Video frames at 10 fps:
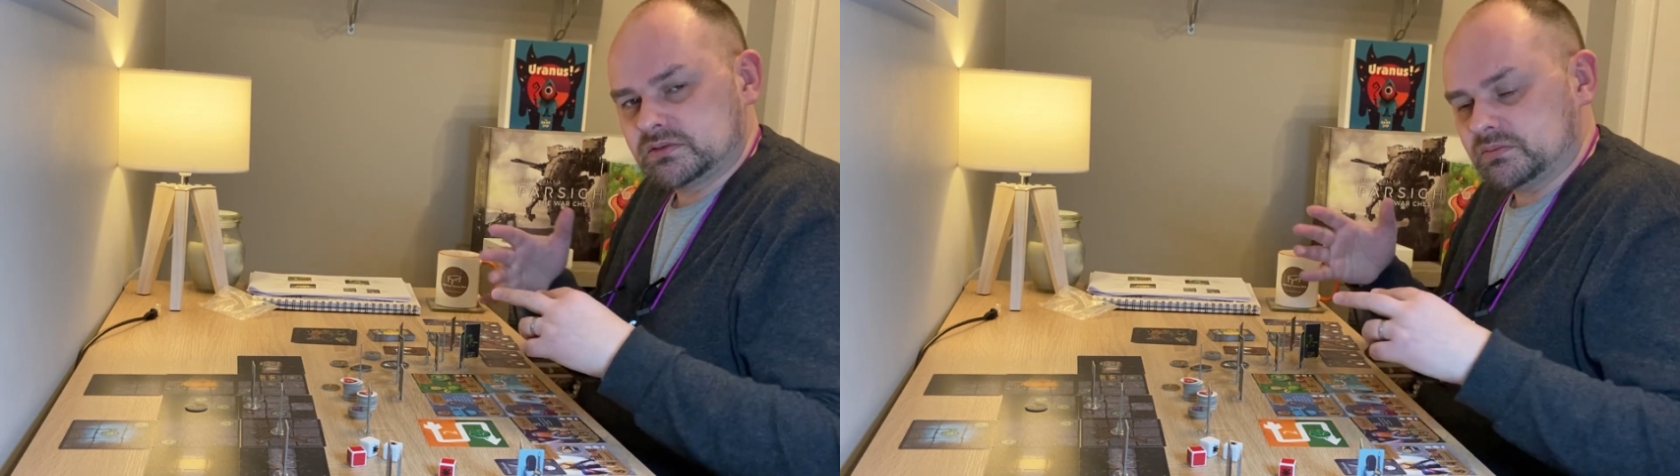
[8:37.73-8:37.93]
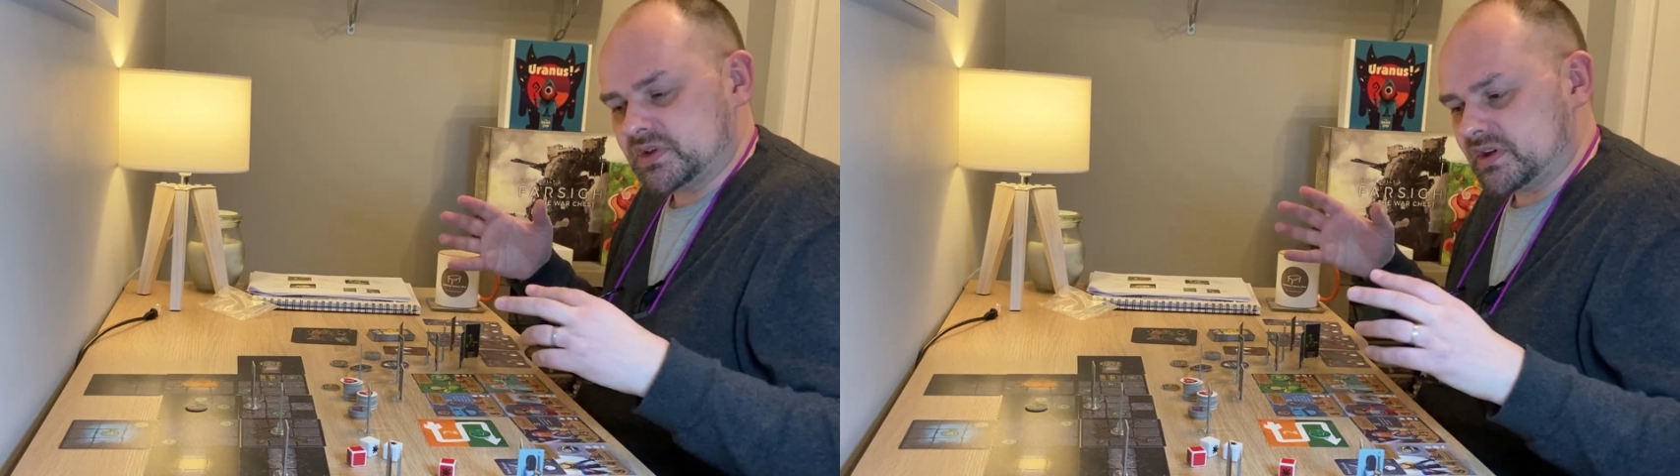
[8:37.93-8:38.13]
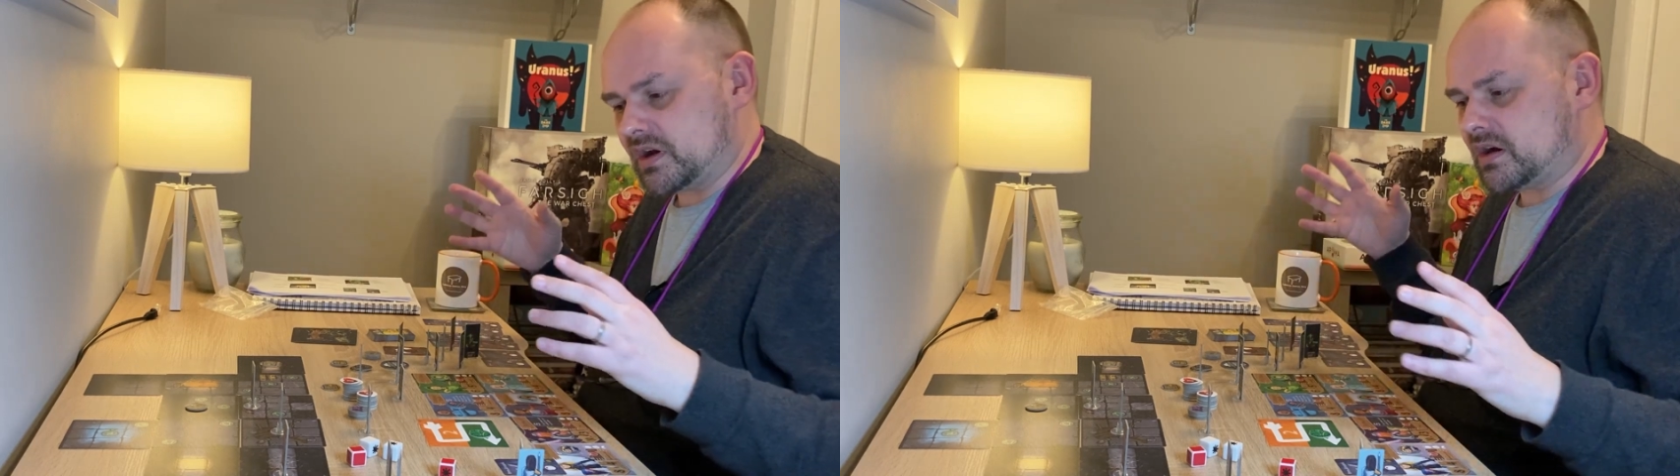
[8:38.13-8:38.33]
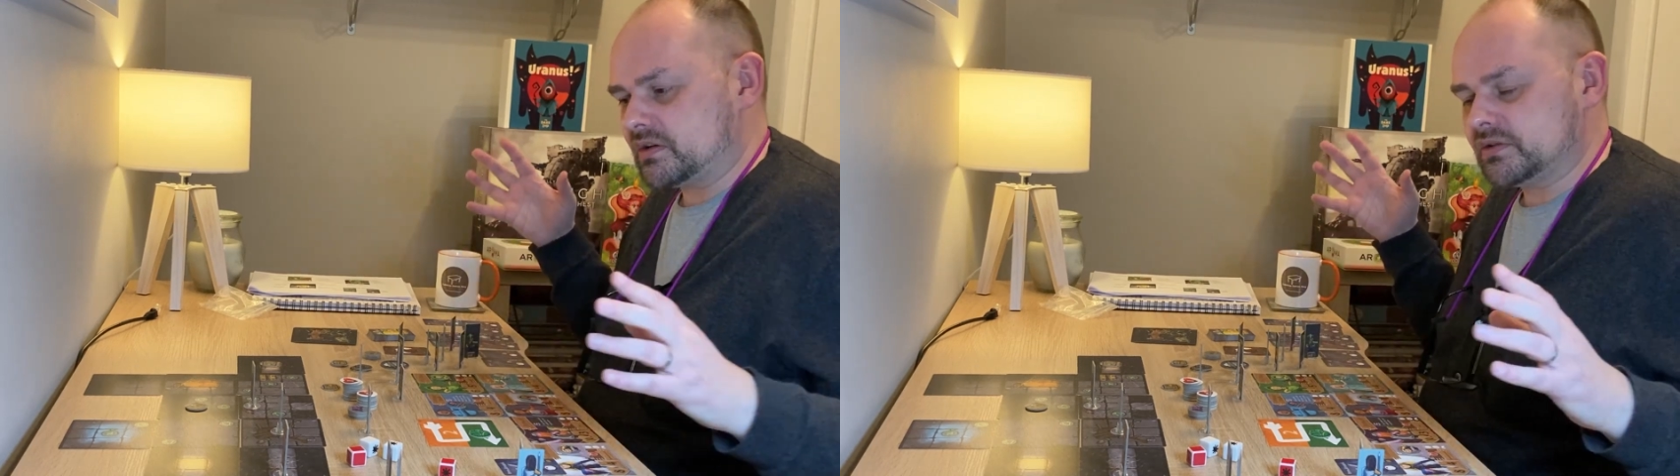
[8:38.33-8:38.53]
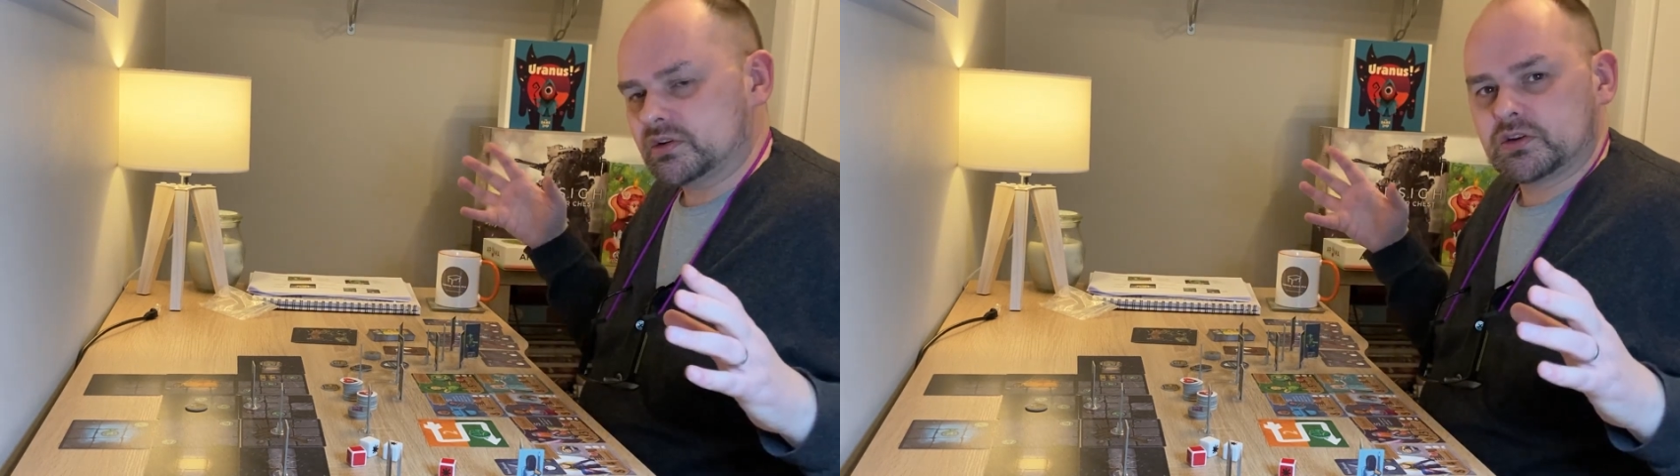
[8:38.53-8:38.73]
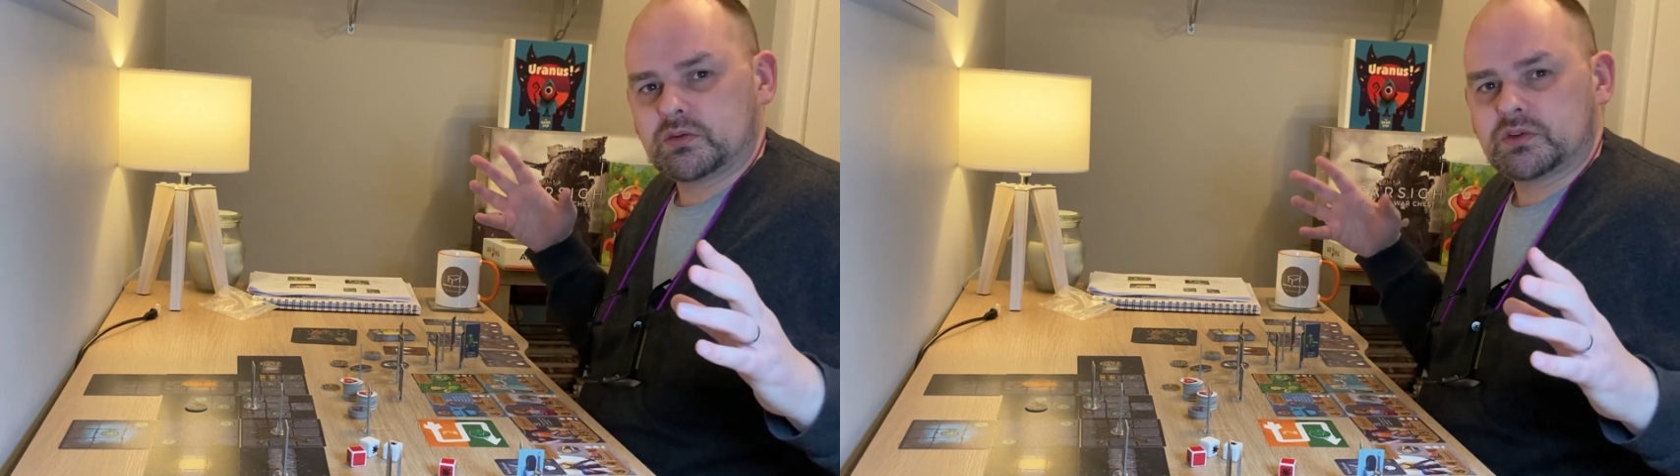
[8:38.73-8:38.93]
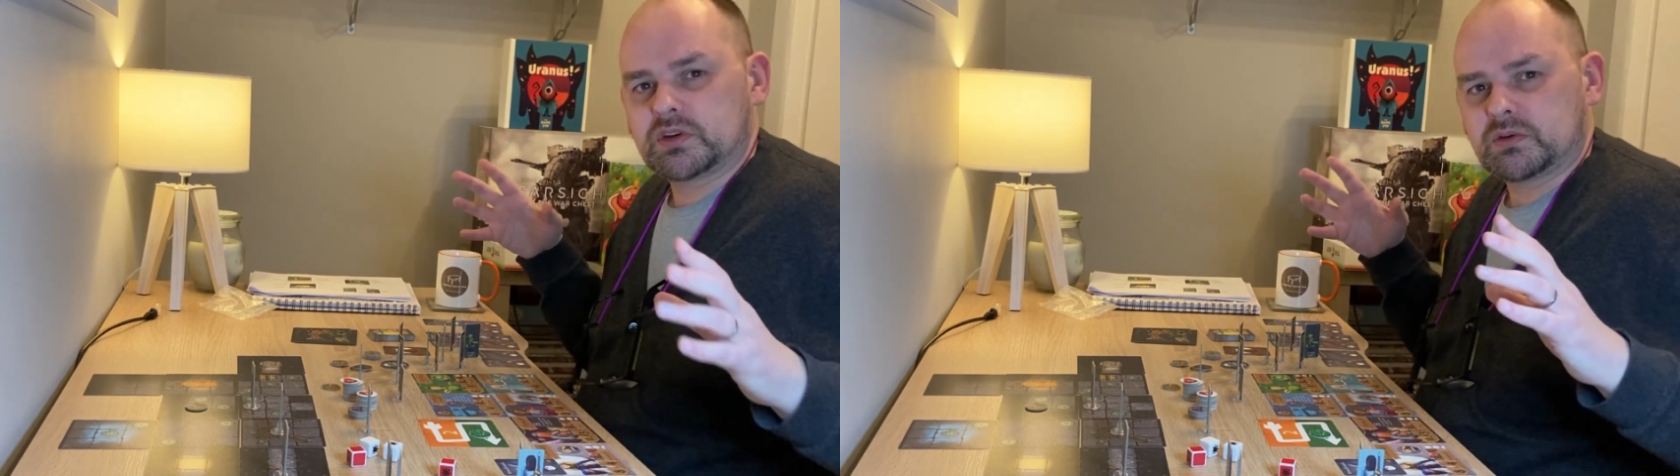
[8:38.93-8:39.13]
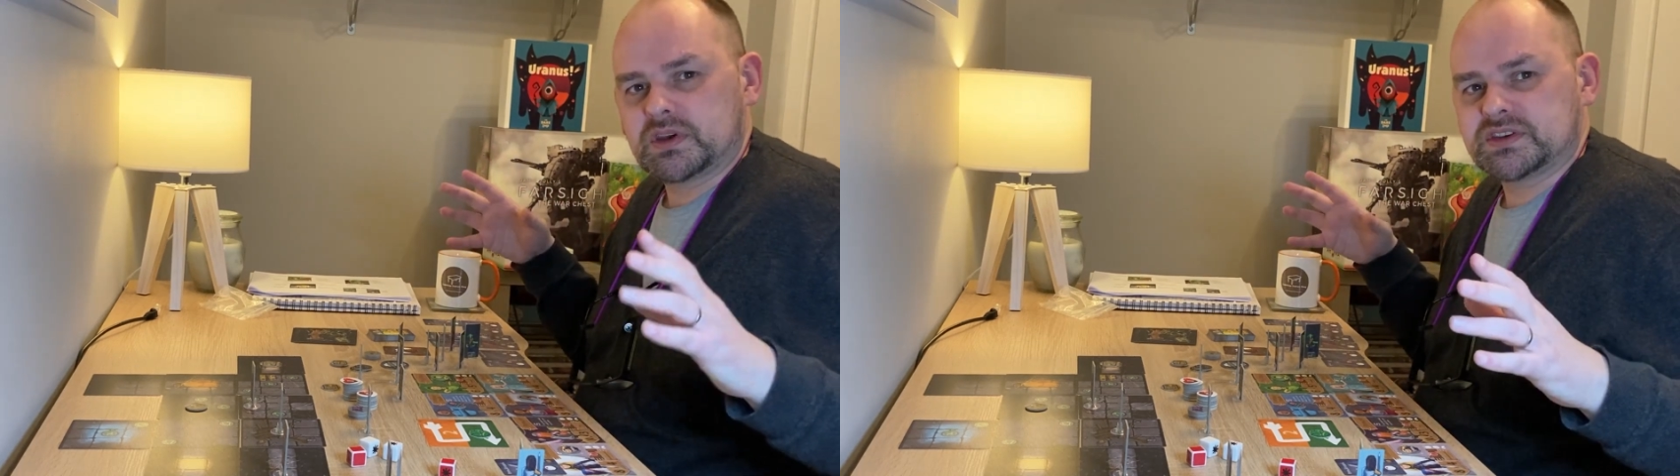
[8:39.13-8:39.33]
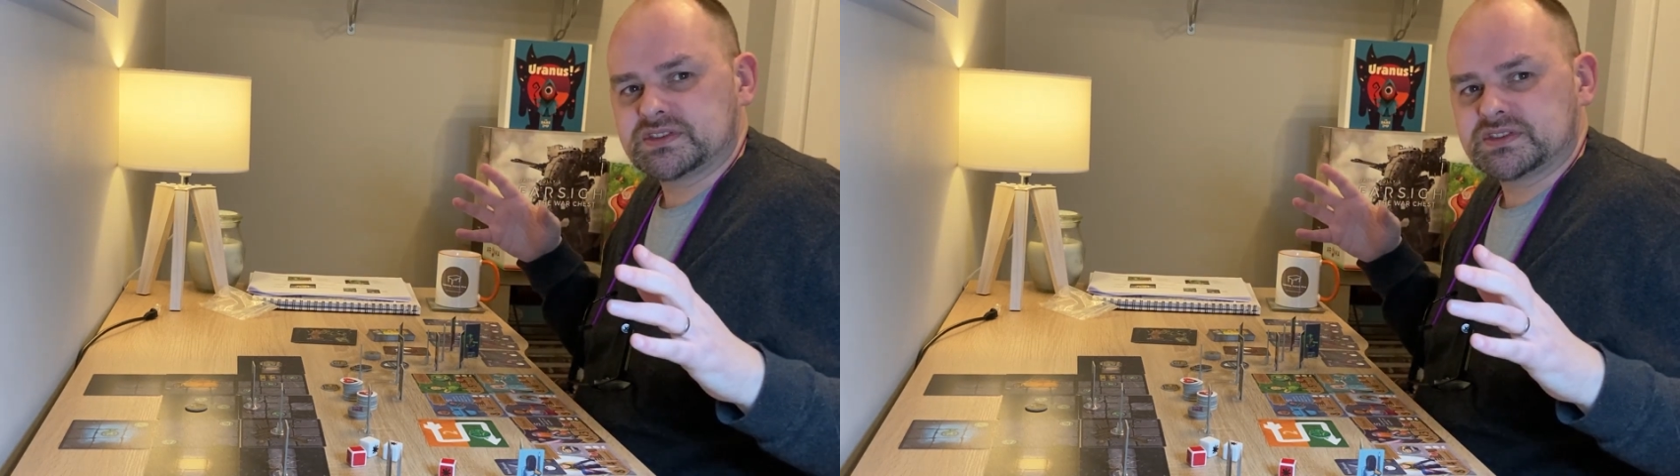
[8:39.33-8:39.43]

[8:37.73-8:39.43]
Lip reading: but the art in CoraQuest